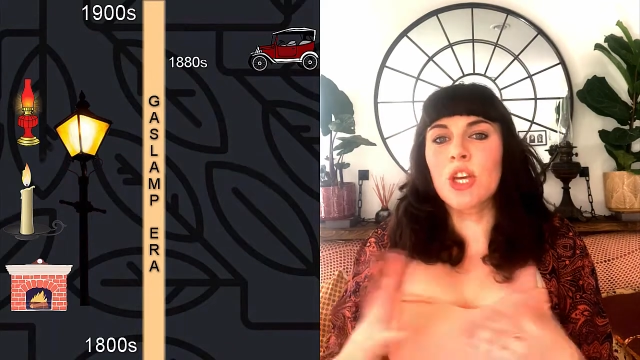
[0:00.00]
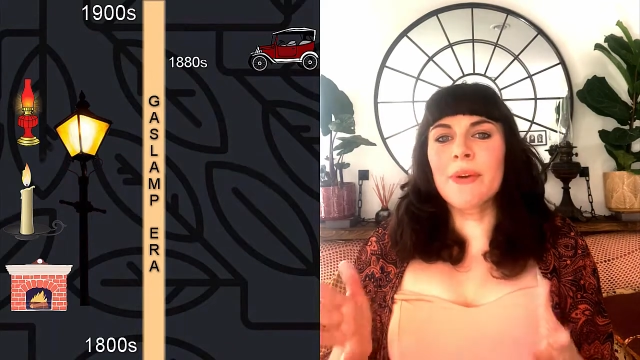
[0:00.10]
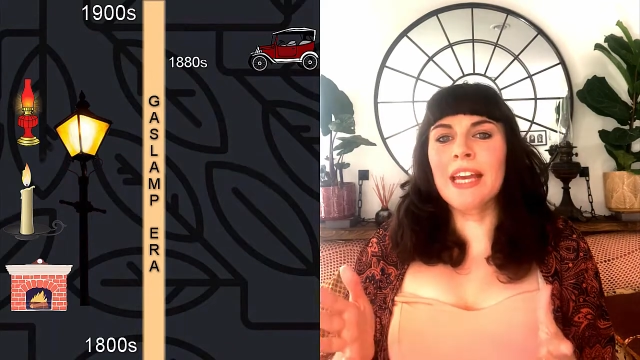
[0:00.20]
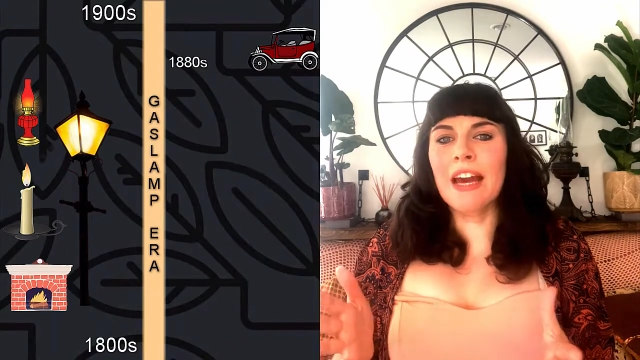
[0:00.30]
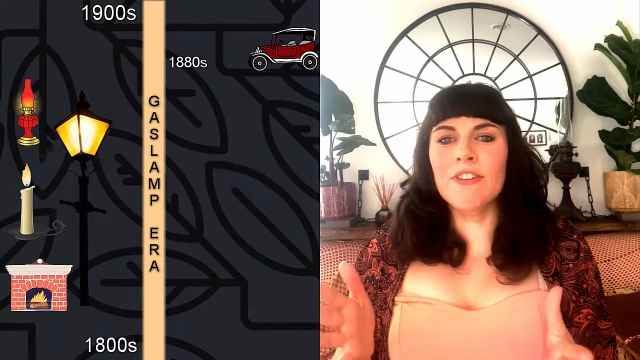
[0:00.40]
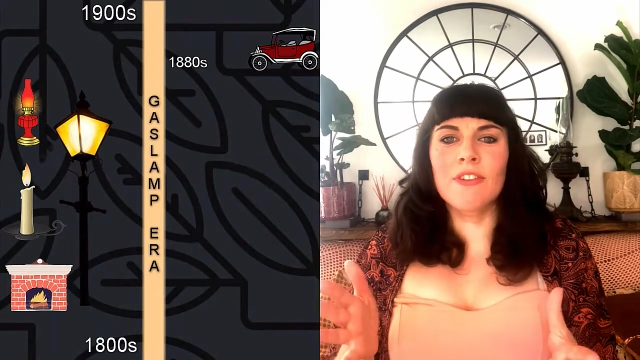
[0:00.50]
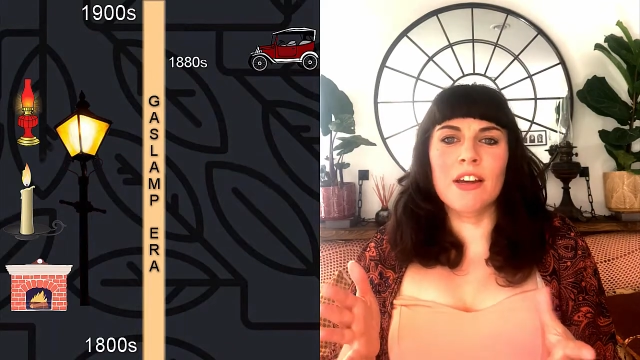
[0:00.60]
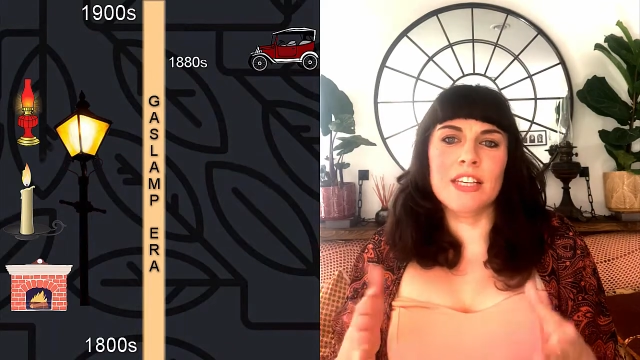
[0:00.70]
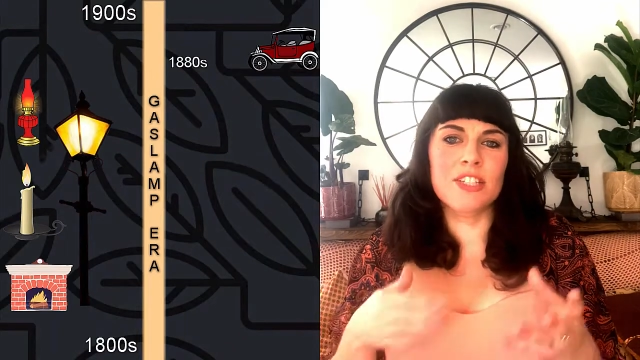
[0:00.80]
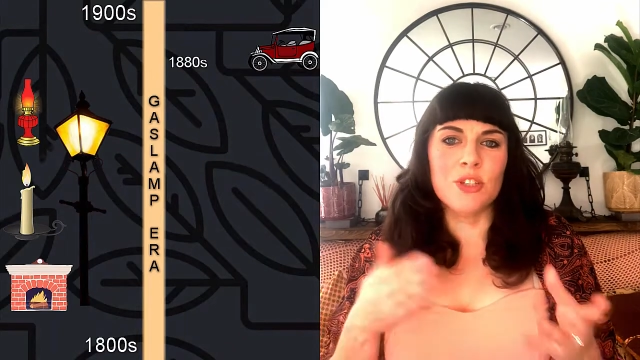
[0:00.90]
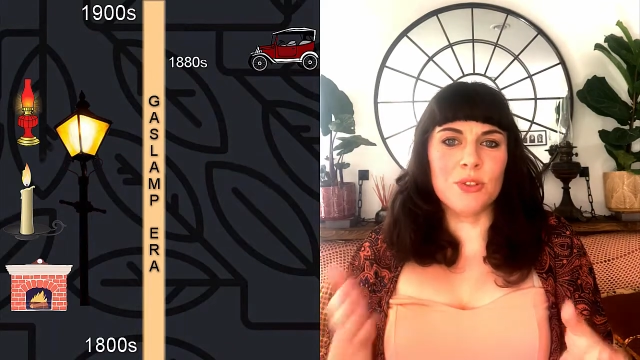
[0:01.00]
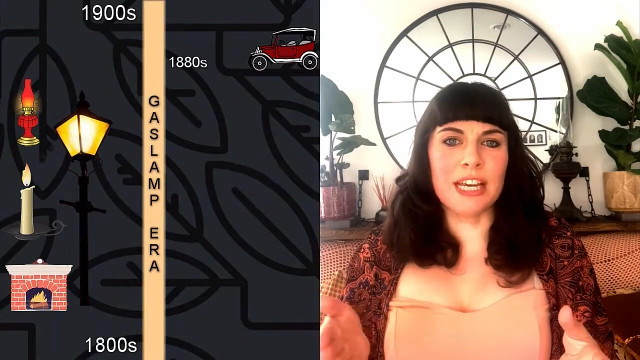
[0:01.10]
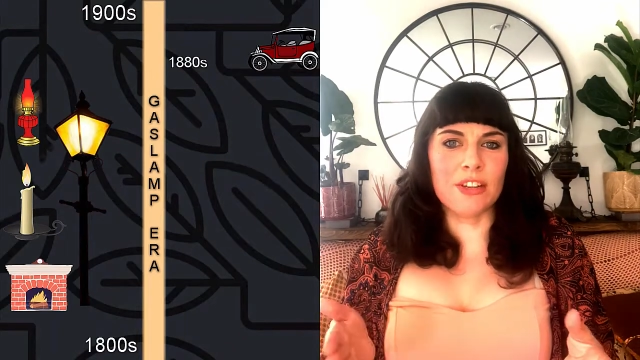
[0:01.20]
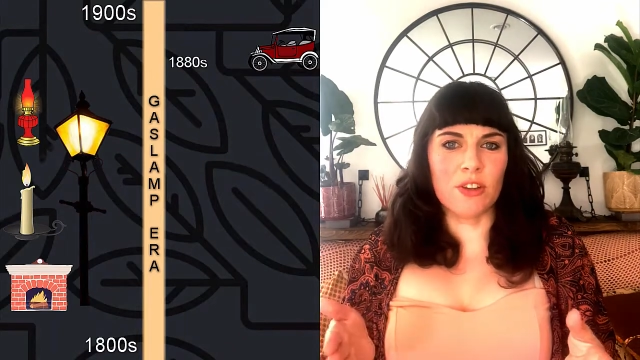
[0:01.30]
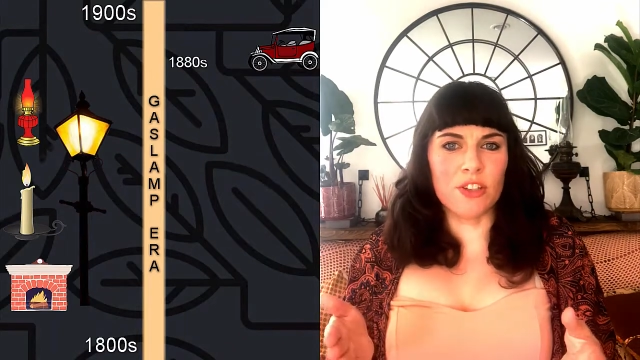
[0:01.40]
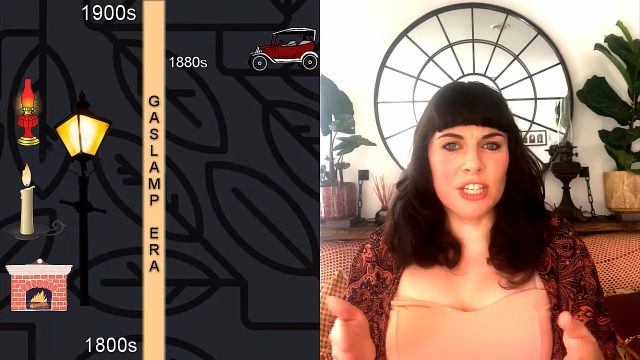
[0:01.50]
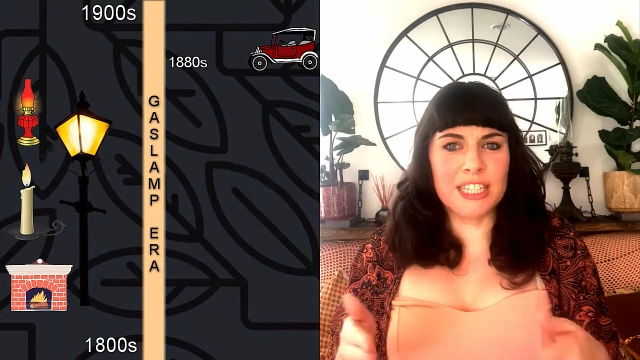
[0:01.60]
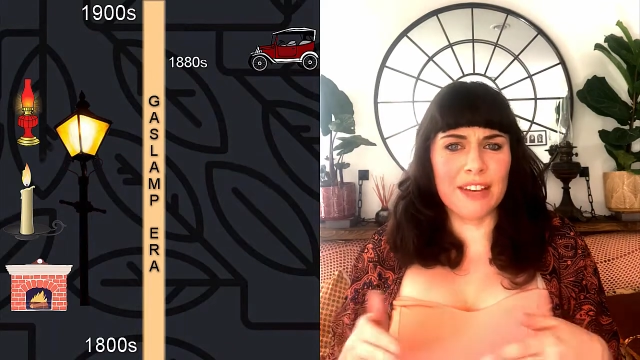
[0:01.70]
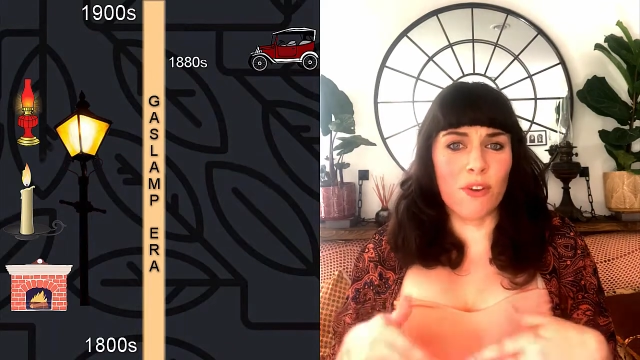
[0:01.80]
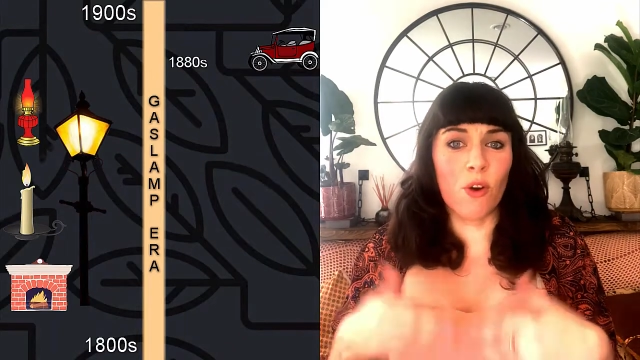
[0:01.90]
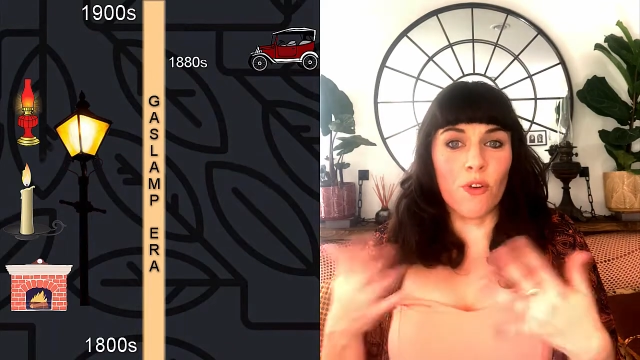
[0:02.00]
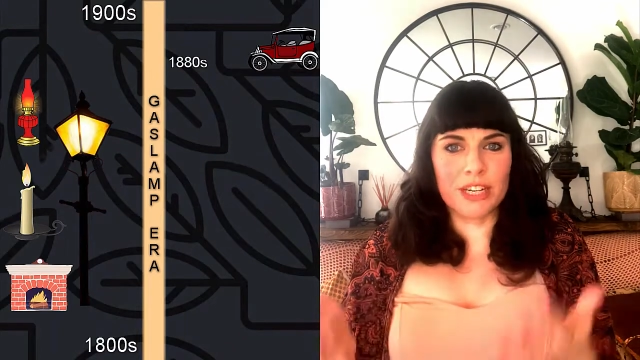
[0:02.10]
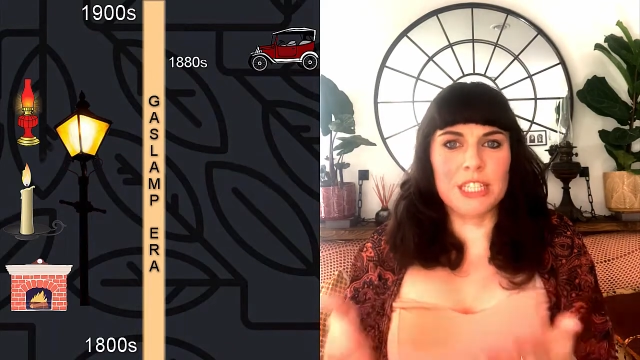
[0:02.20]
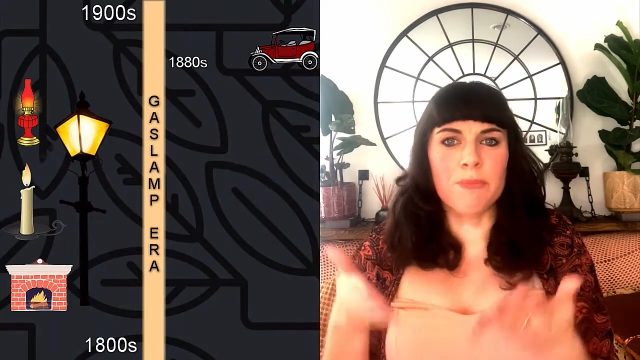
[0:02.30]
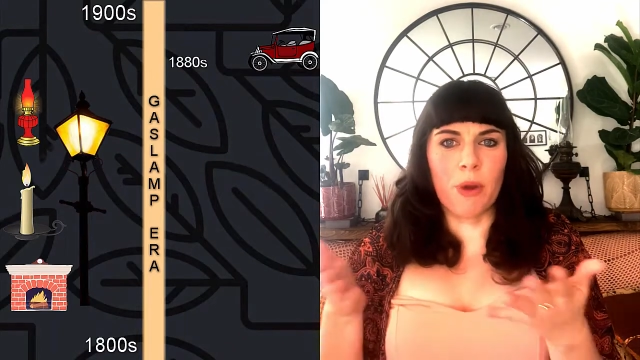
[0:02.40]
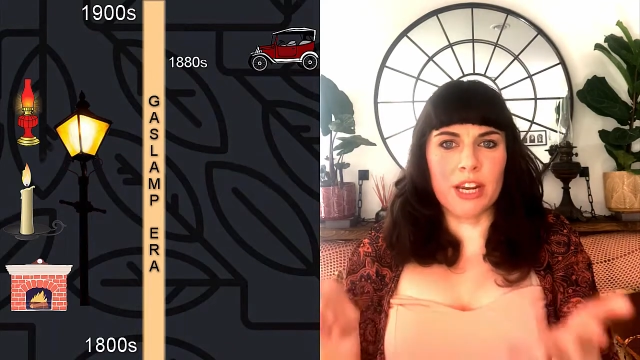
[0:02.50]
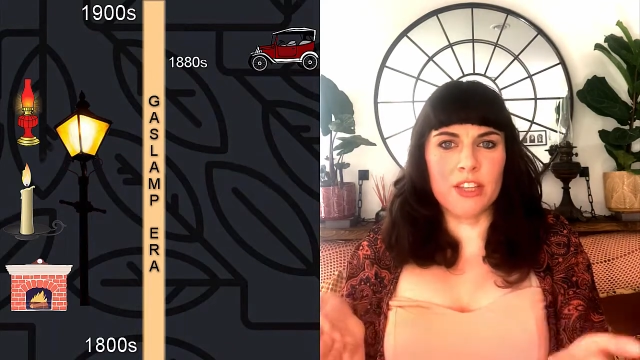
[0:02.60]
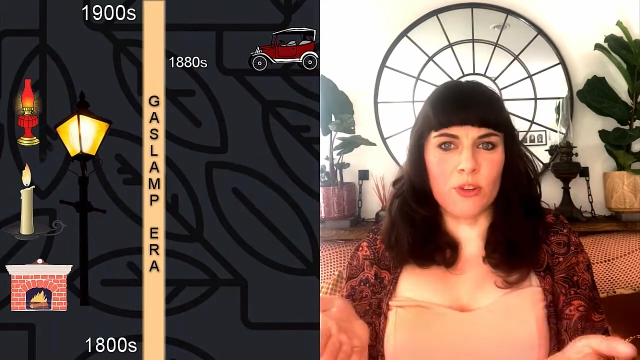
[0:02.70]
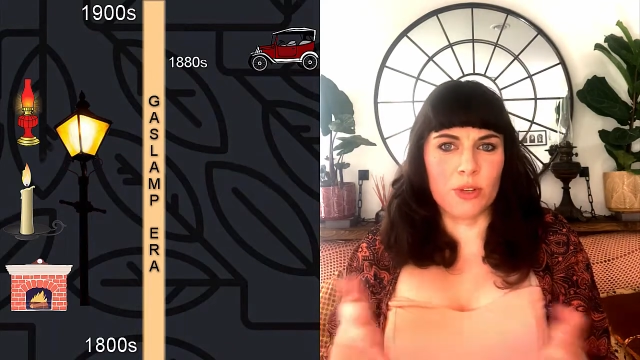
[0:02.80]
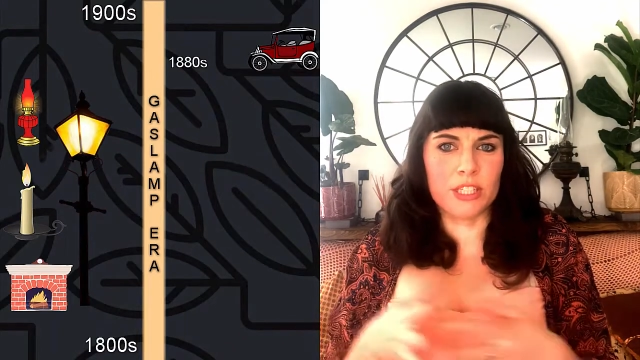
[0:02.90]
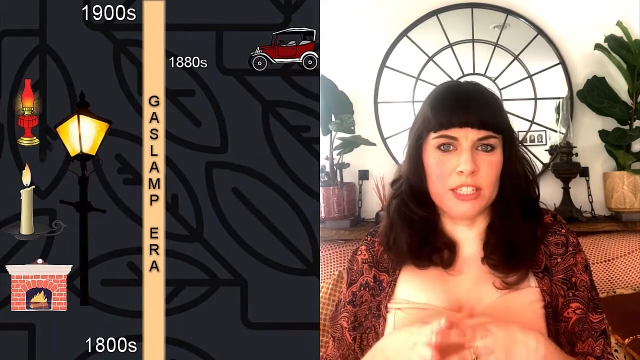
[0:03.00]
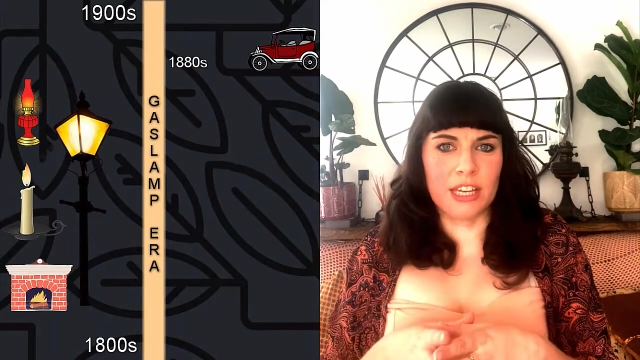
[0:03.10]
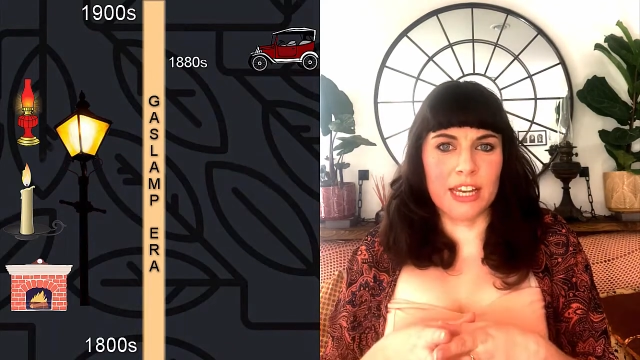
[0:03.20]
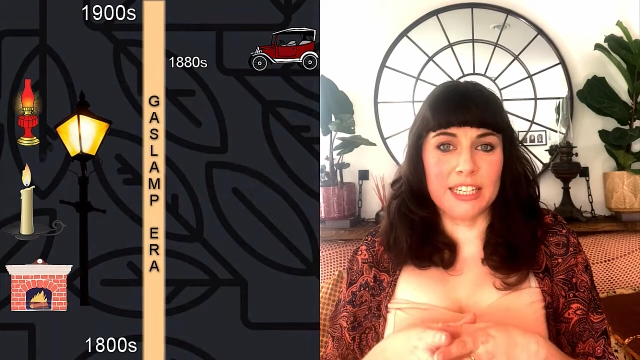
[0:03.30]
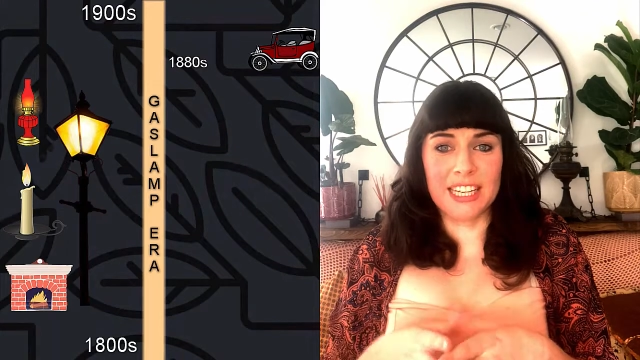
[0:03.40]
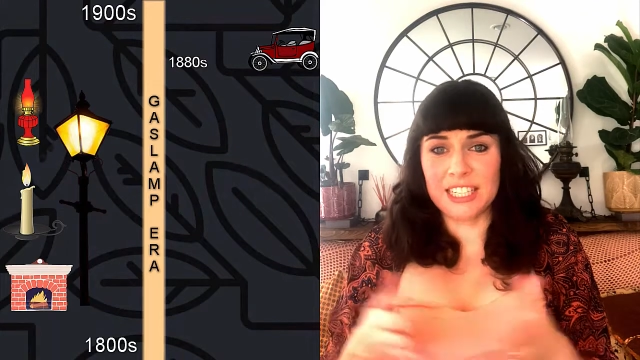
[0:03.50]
Showing how far these new technologies have already spread through a society